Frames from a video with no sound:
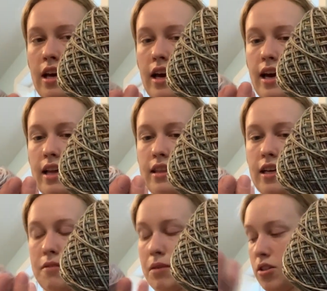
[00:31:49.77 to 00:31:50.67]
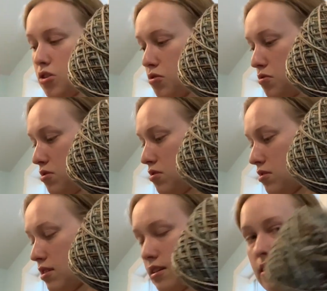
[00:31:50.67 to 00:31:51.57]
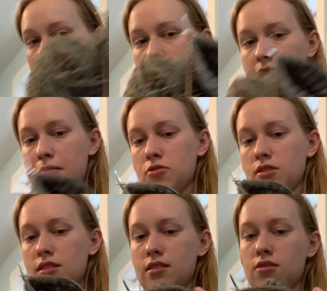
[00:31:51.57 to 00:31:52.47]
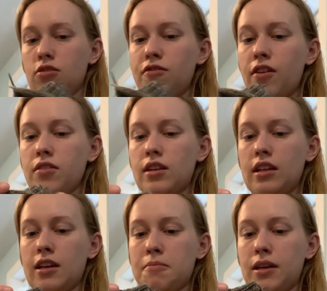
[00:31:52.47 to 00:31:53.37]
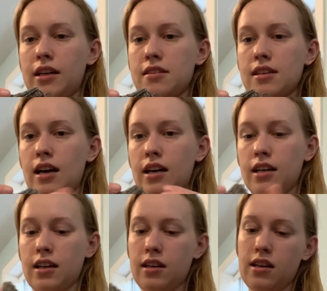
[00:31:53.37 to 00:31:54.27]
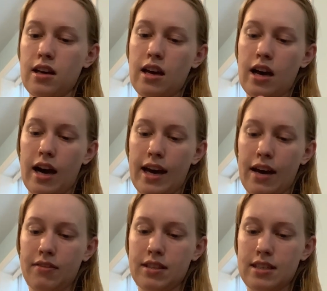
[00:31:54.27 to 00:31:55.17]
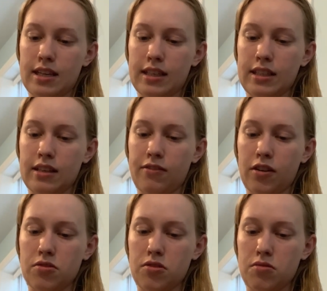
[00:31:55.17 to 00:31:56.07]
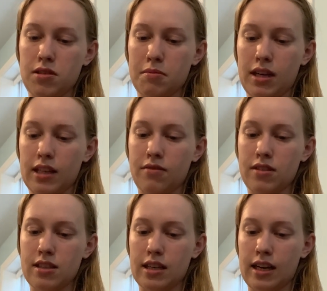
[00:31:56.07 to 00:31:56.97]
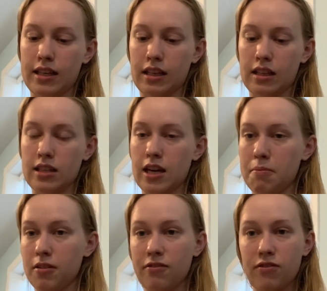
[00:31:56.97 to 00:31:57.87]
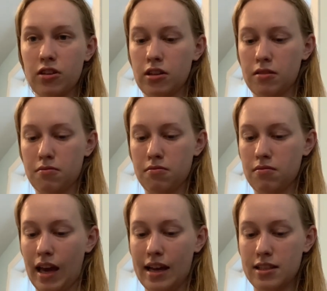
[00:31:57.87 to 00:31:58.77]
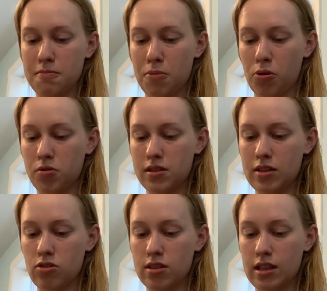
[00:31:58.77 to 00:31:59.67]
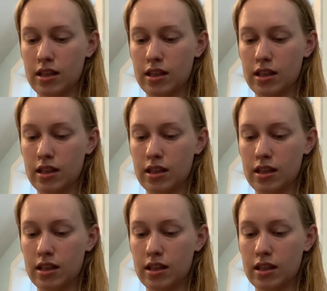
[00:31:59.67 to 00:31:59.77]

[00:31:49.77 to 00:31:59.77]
and then my toes. And I'm just so far knitting a plain sock. I haven't decided if I'll do some kind of design on the top of the foot, add some purl stitches in